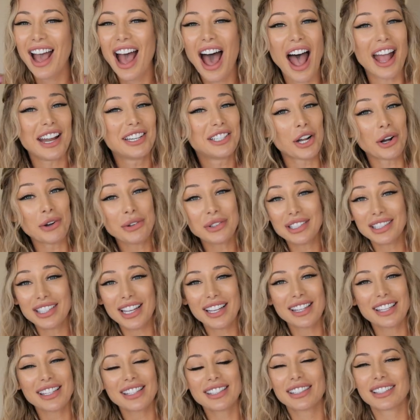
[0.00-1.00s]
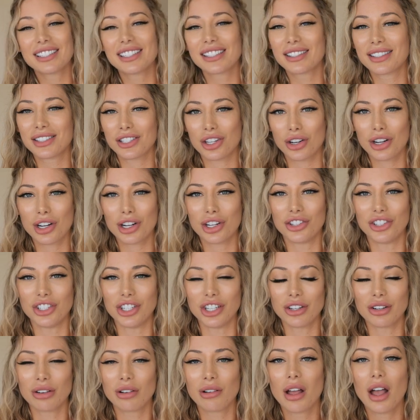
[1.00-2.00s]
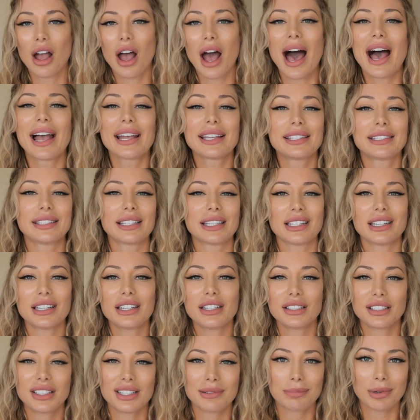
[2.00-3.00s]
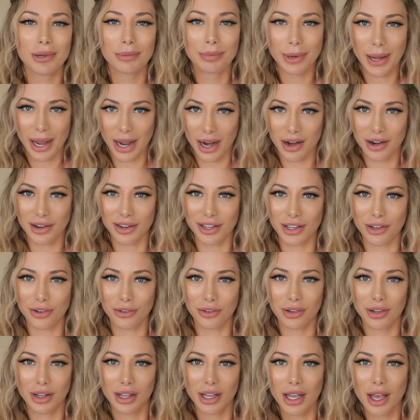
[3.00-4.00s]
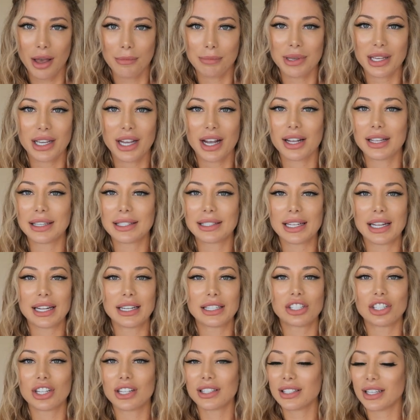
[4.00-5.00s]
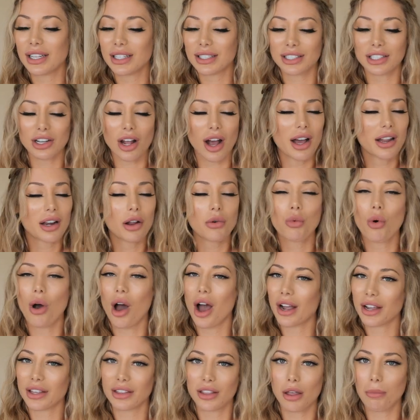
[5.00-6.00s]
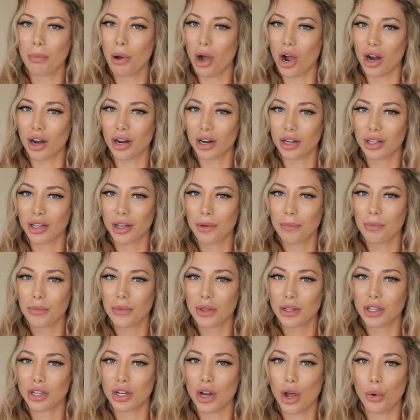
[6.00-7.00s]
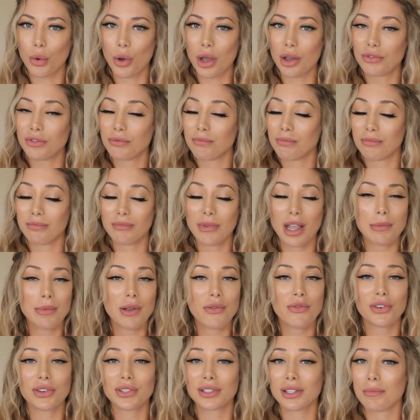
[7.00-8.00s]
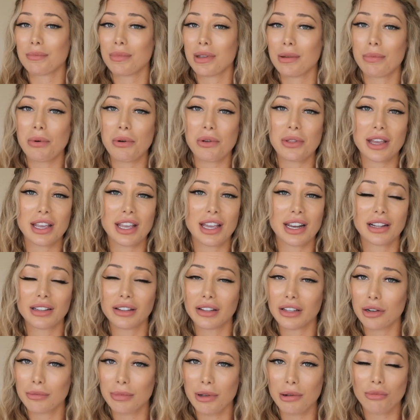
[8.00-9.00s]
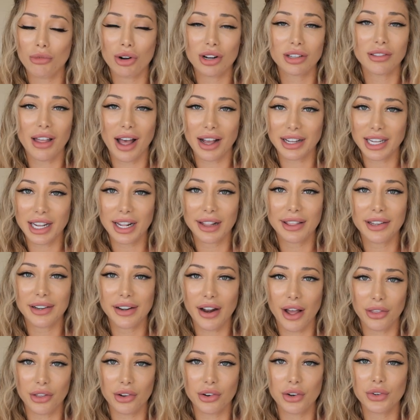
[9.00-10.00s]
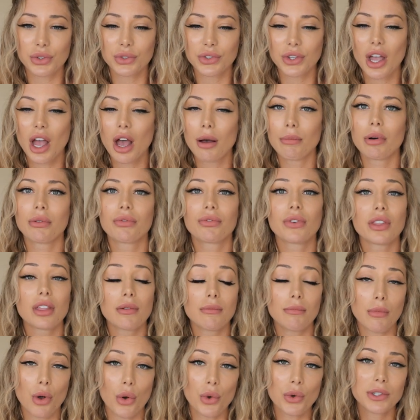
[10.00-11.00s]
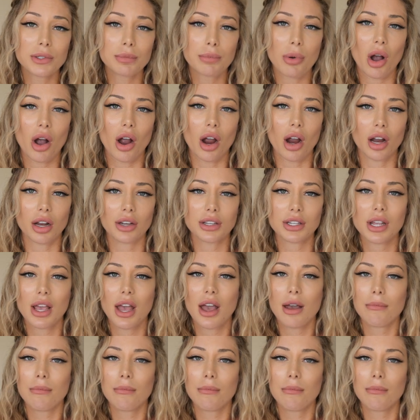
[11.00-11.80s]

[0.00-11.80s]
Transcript: I don't say this to discourage you. I say it to prepare you, because it's not a walk in the park. You know, if maybe for some people they get a little bit more lucky than others, but for the most part,